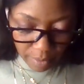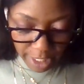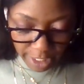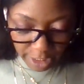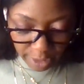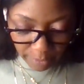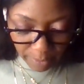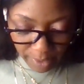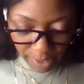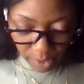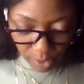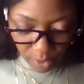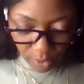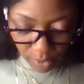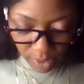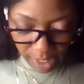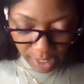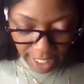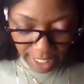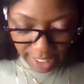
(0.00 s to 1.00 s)
Page of
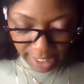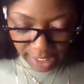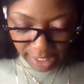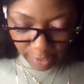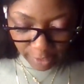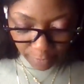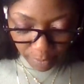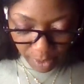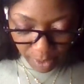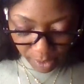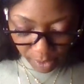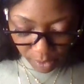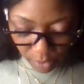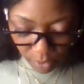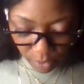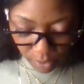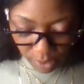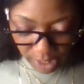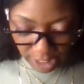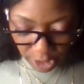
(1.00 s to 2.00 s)
Pentacles, Ace of
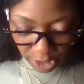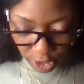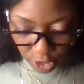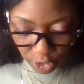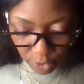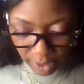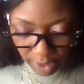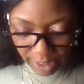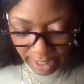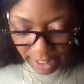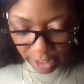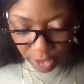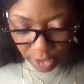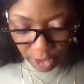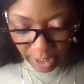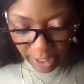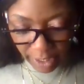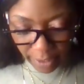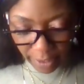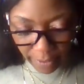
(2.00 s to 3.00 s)
Pentacles, and Strength
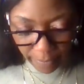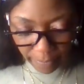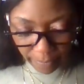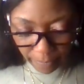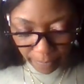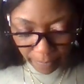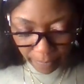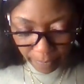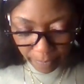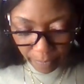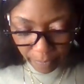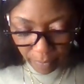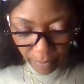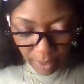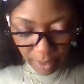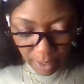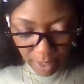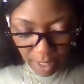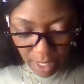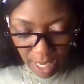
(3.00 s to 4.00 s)
Energy here.
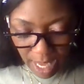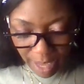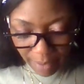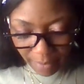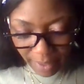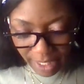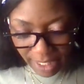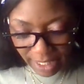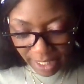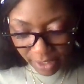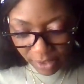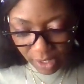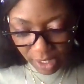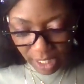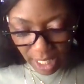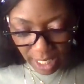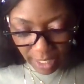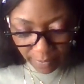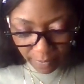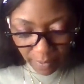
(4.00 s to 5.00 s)
I'm getting there's a
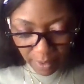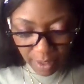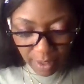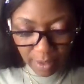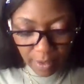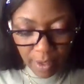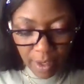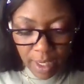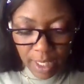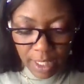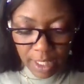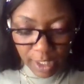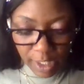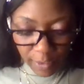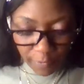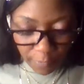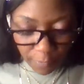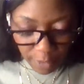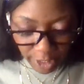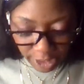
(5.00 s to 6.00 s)
lot of, there's
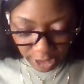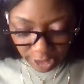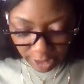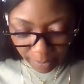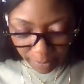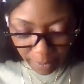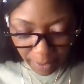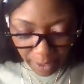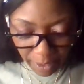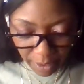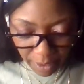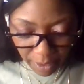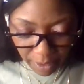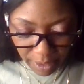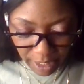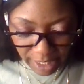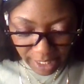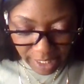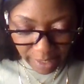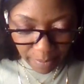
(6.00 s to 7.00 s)
a friendship
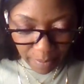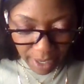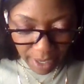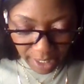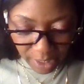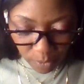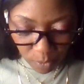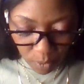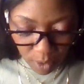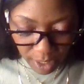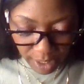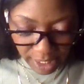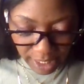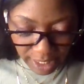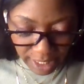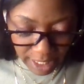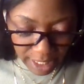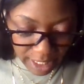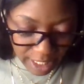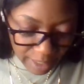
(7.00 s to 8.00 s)
here that somebody's
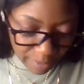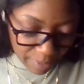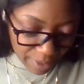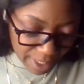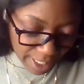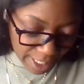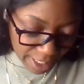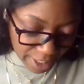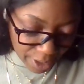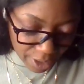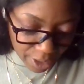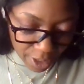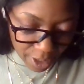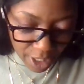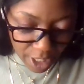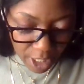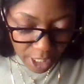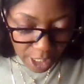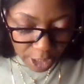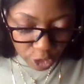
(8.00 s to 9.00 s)
wanting. It could be that you're
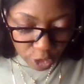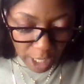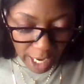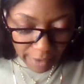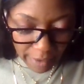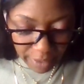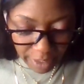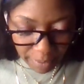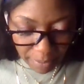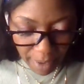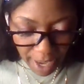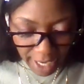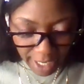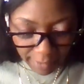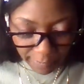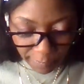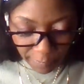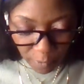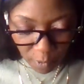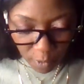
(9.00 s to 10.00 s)
traveling
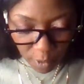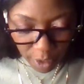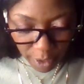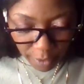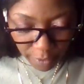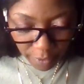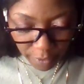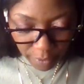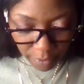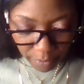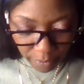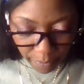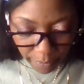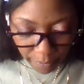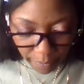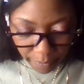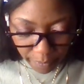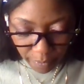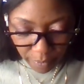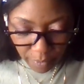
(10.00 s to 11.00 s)
back and forth,
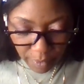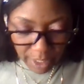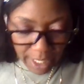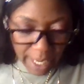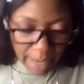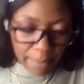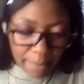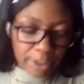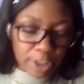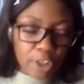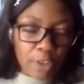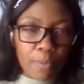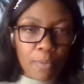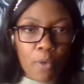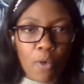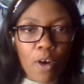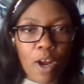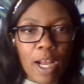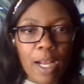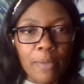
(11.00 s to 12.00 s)
okay, but you're
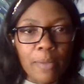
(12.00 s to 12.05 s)
more